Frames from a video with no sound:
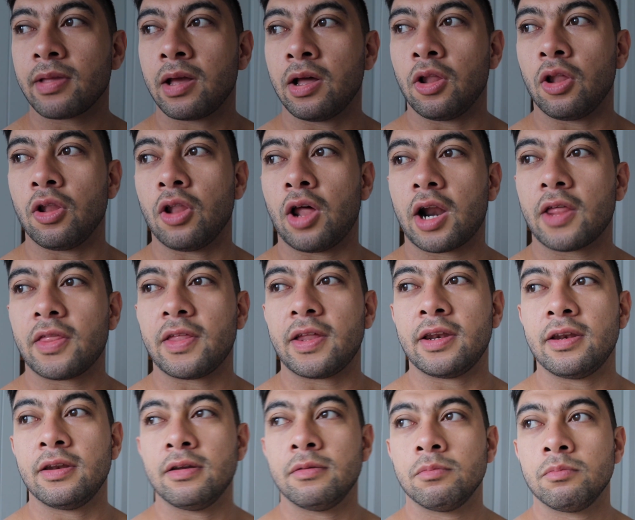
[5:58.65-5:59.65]
A lot lighter
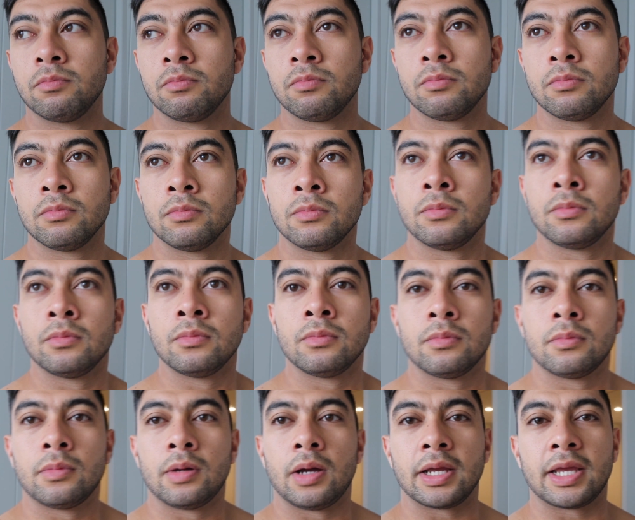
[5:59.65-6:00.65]
than
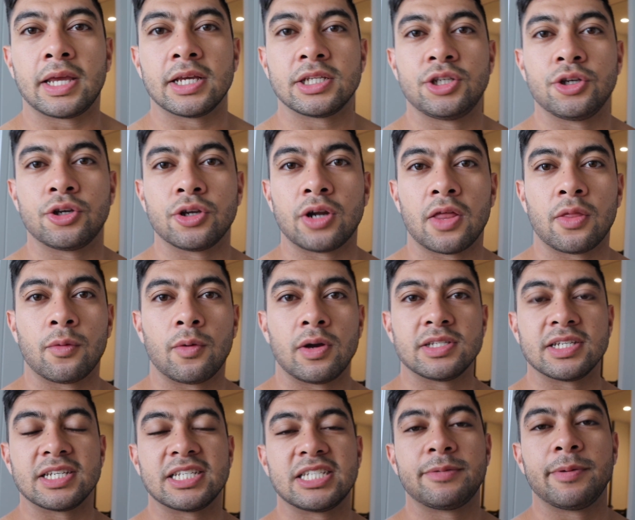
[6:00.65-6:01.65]
I guess you could
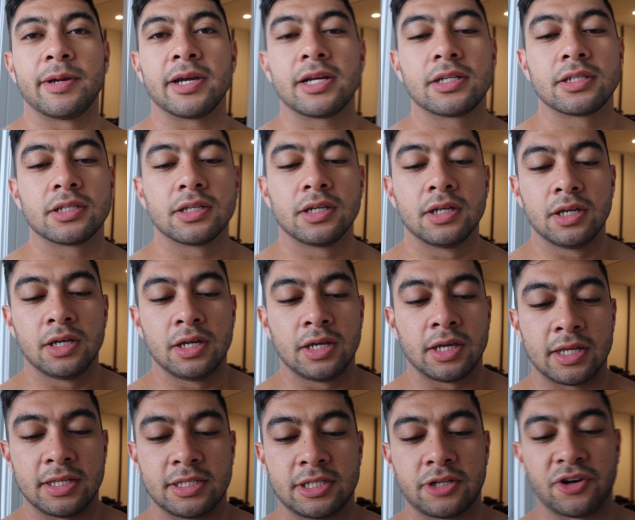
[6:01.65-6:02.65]
otherwise expect,
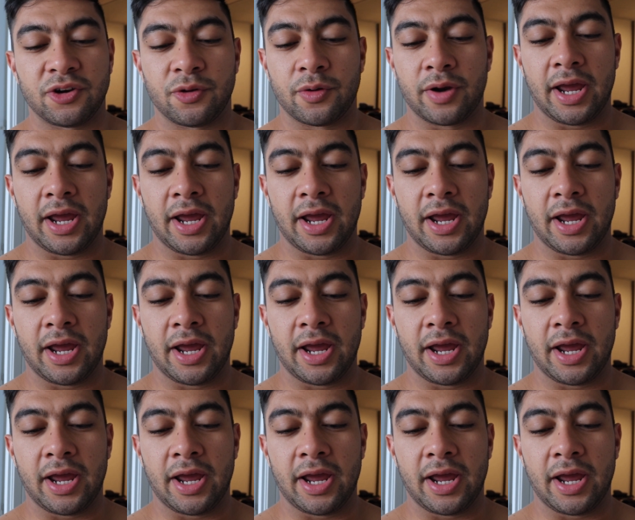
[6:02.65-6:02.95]
considering what